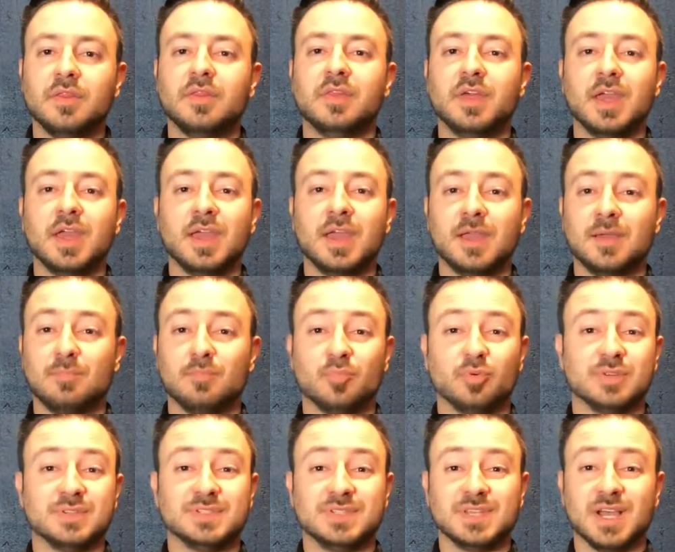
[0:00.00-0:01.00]
Their
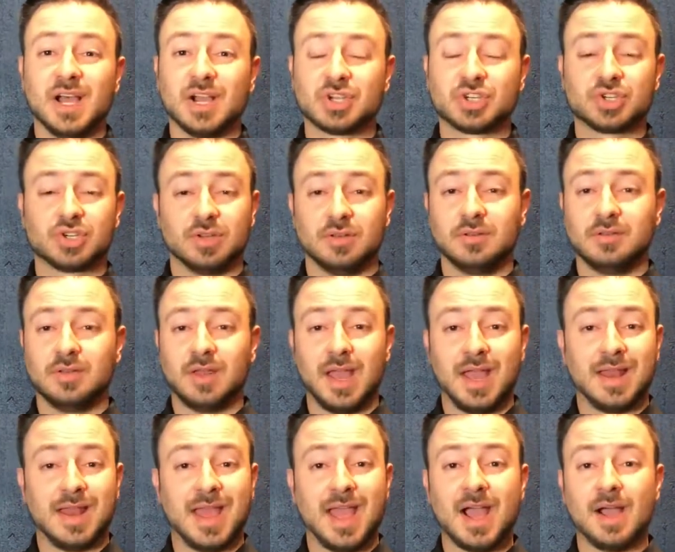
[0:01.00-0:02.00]
production
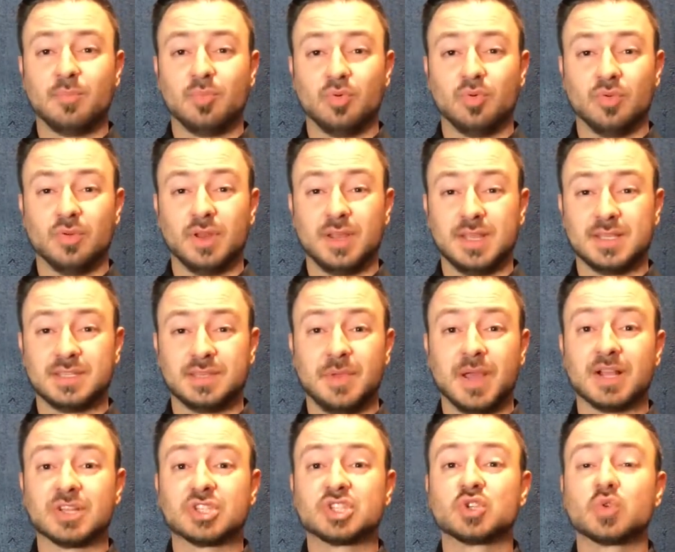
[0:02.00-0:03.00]
and output is
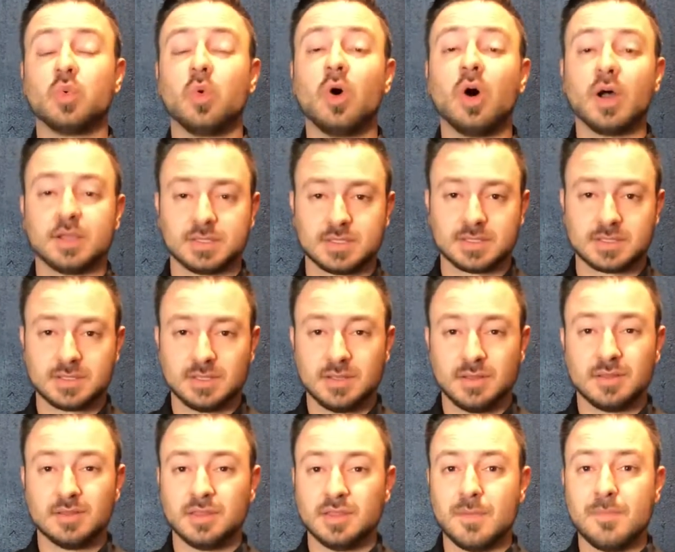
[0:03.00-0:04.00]
about twice
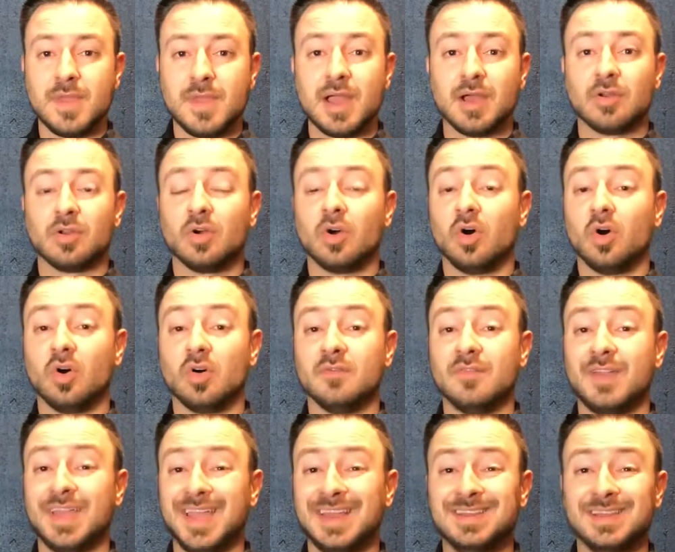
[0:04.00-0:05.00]
the amount of
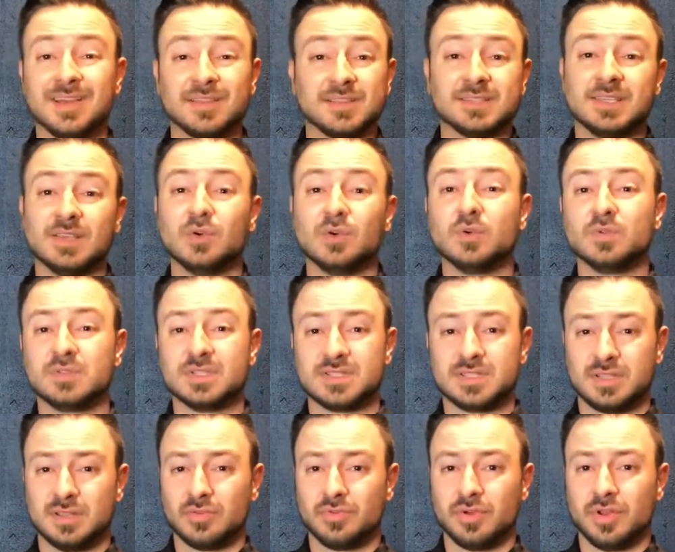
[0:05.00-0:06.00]
any other single
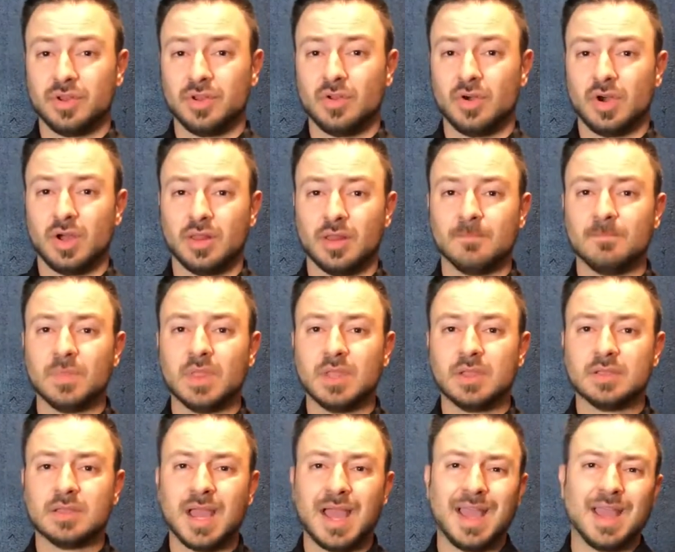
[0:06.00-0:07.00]
distillery in Islay.
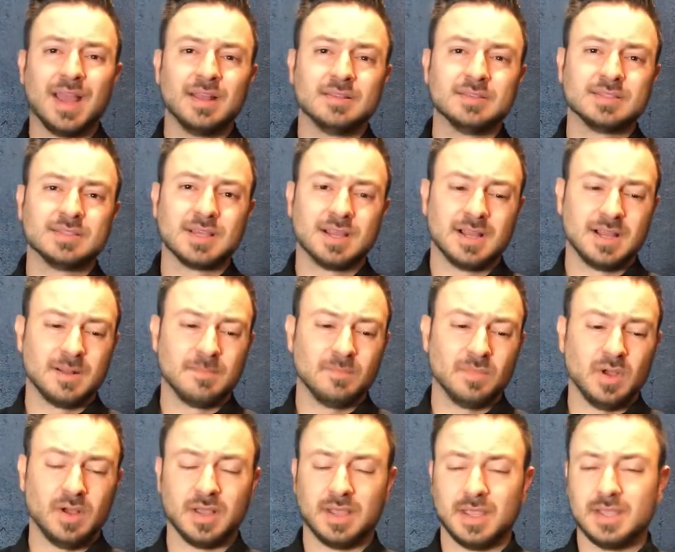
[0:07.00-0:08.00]
And
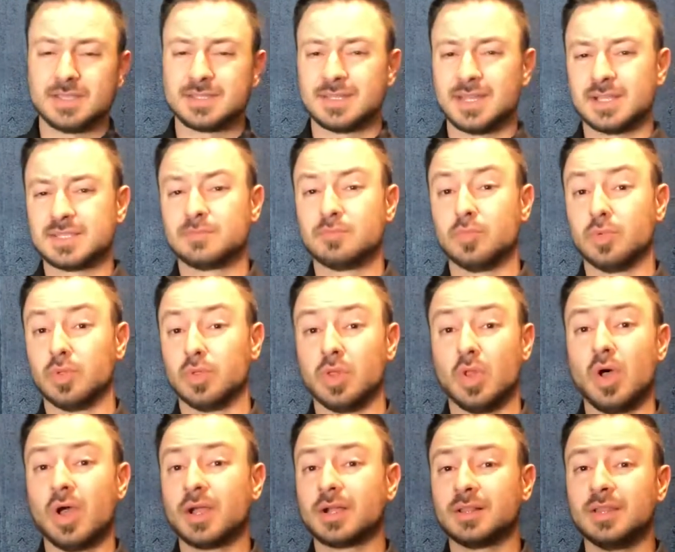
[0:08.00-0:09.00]
I guess that's
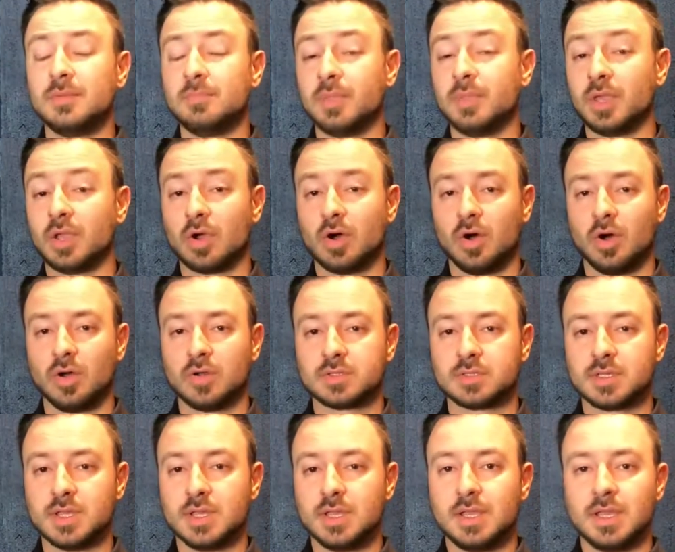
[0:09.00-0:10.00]
likely
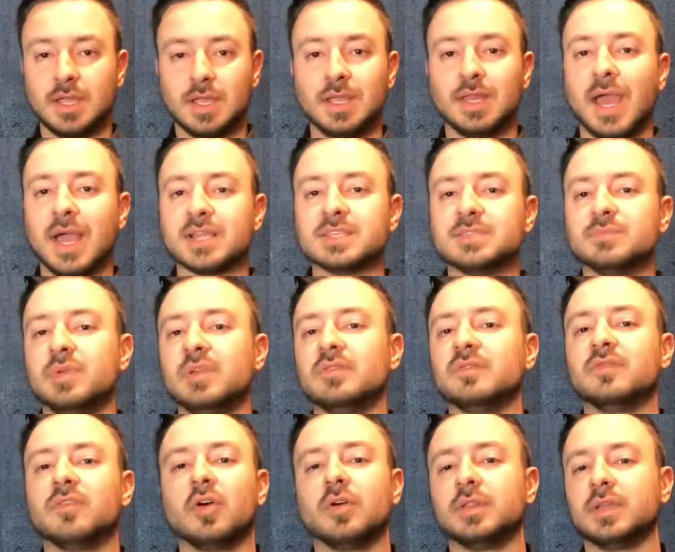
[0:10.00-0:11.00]
because it has been
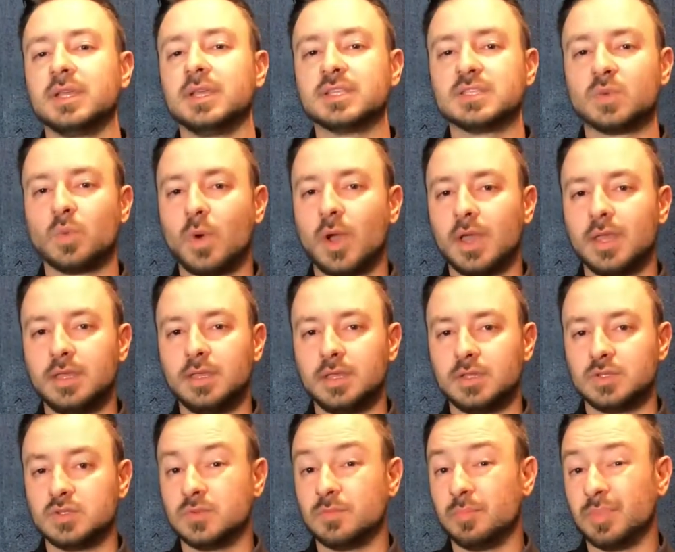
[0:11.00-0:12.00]
finding its way
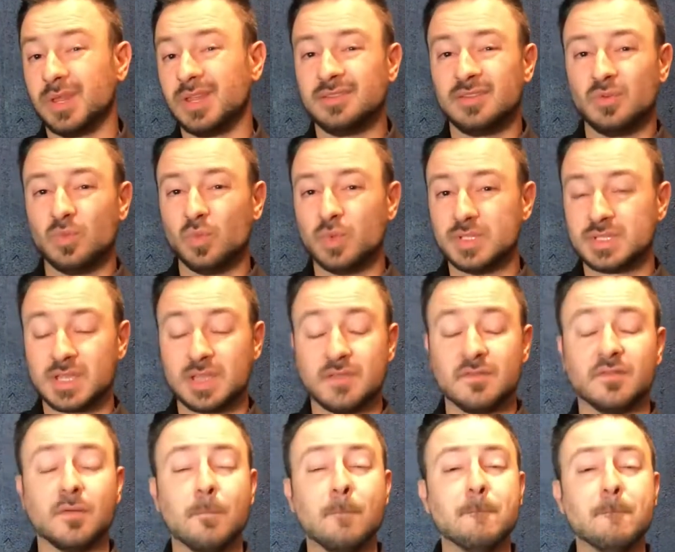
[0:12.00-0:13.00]
into blended whiskey
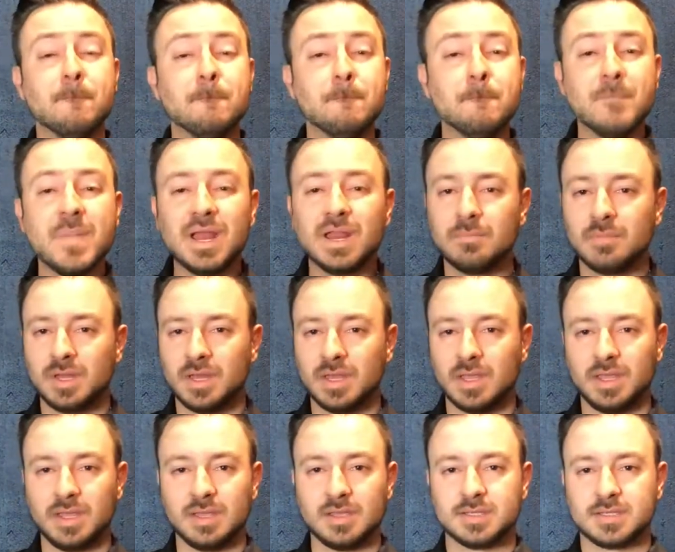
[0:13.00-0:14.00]
for many
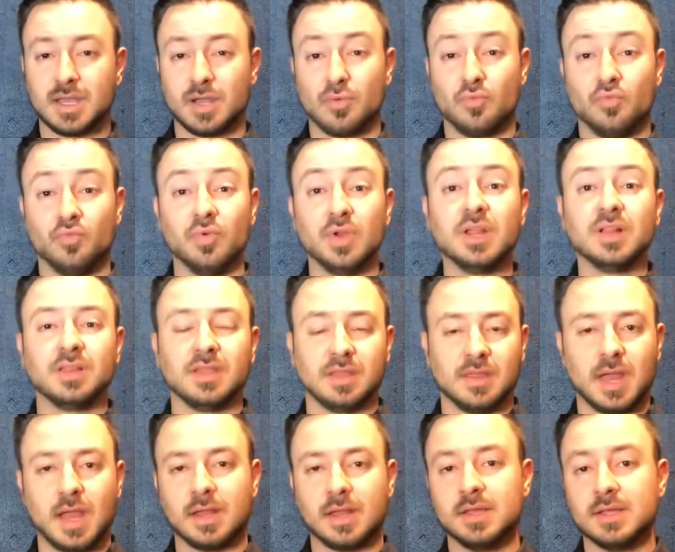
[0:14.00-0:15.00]
years now. Really,
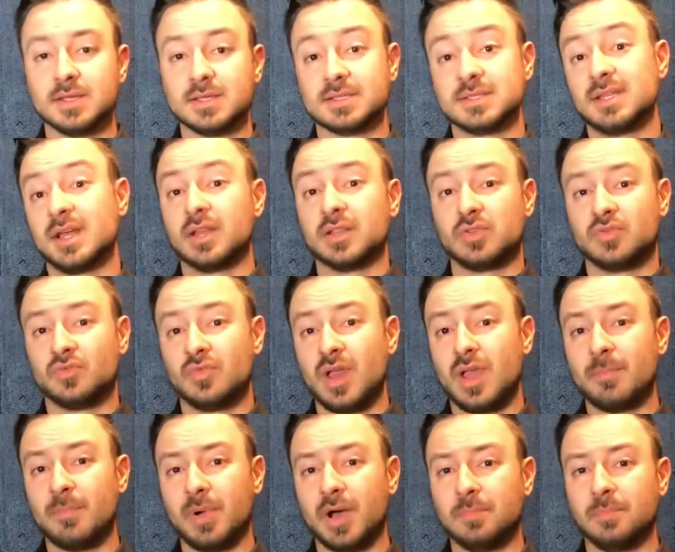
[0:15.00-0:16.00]
that started to
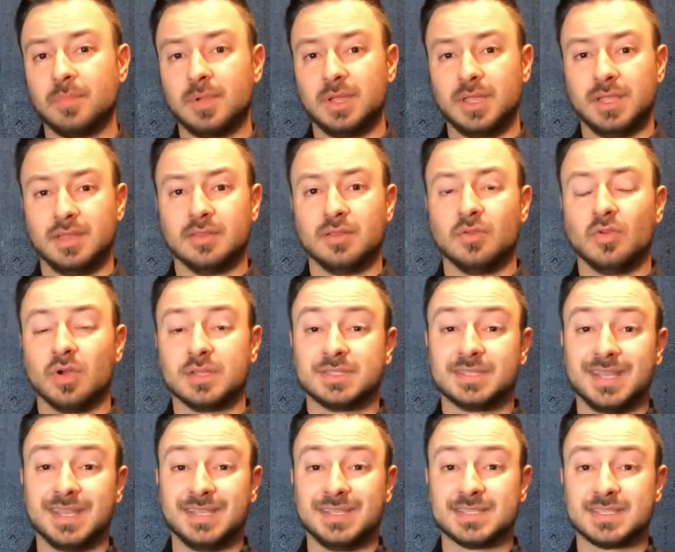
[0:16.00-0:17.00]
ramp up in the
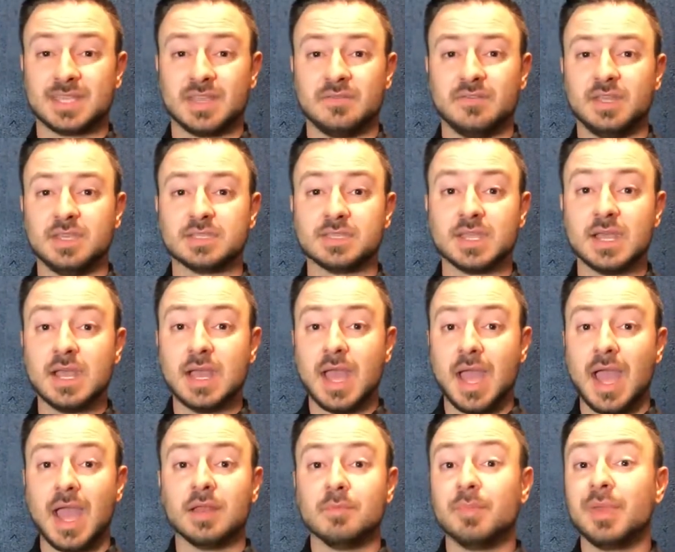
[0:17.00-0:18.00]
1970s.
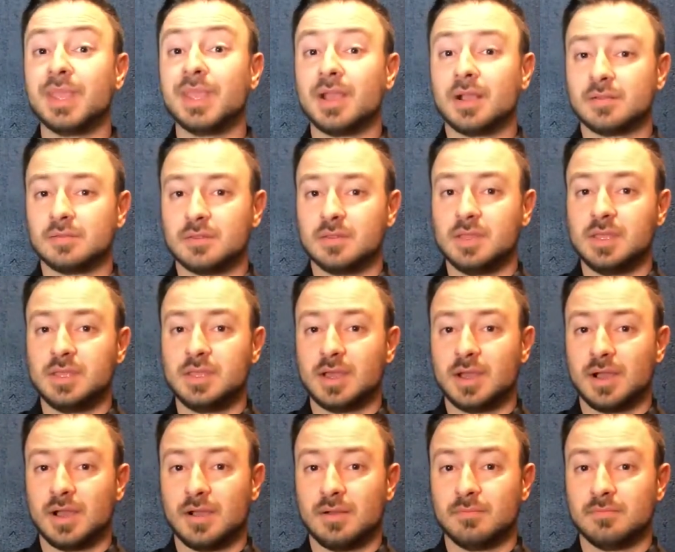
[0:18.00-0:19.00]
And being under the
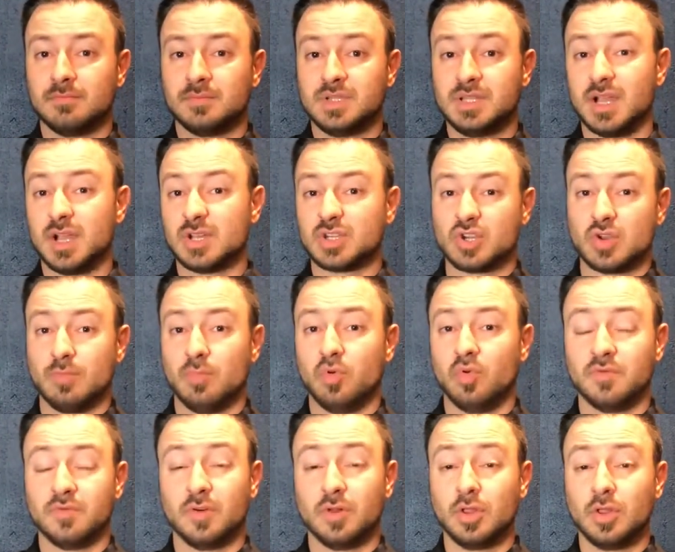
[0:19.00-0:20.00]
Diageo
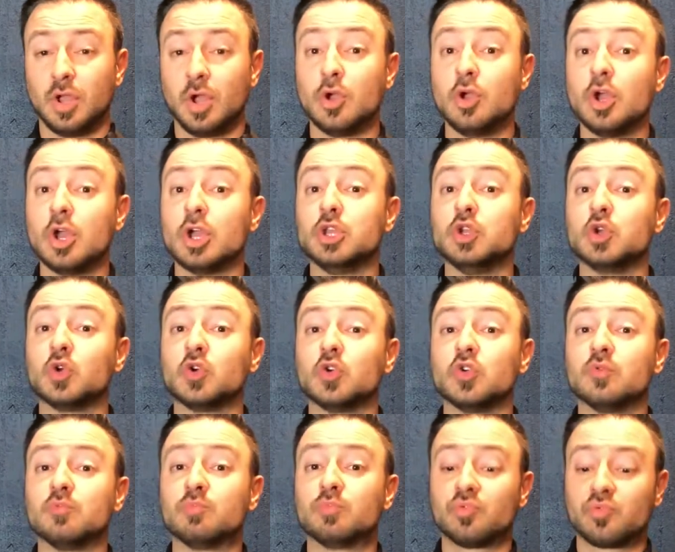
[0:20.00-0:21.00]
portfolio, you
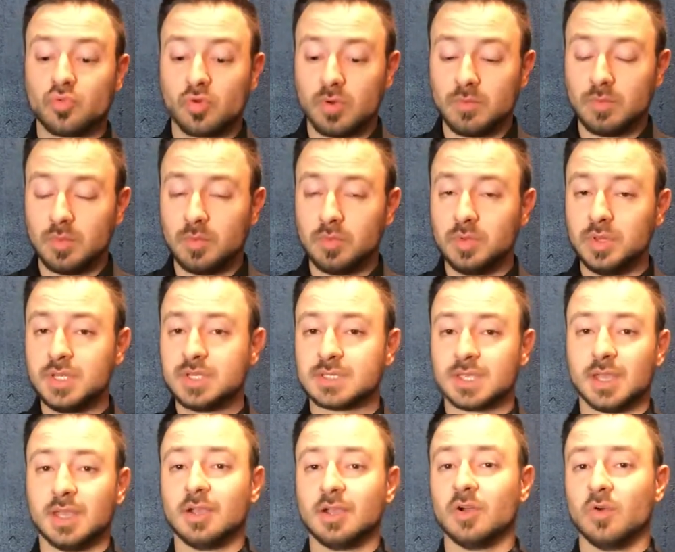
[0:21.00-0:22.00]
could probably
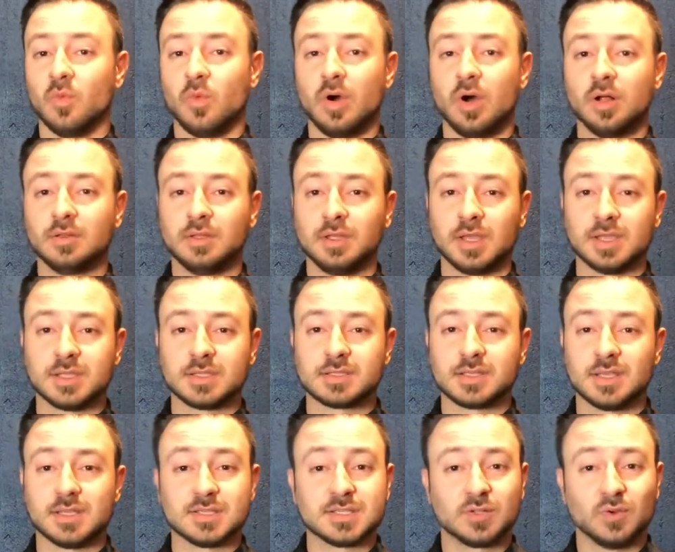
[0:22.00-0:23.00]
take a wild guess
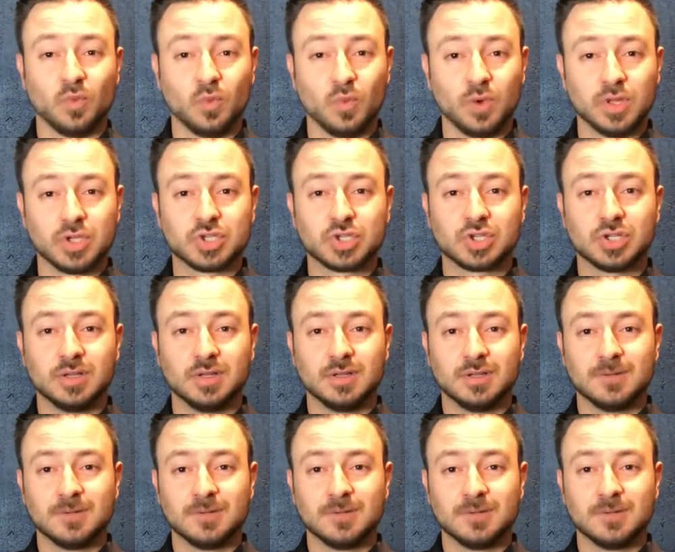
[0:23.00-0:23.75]
as to which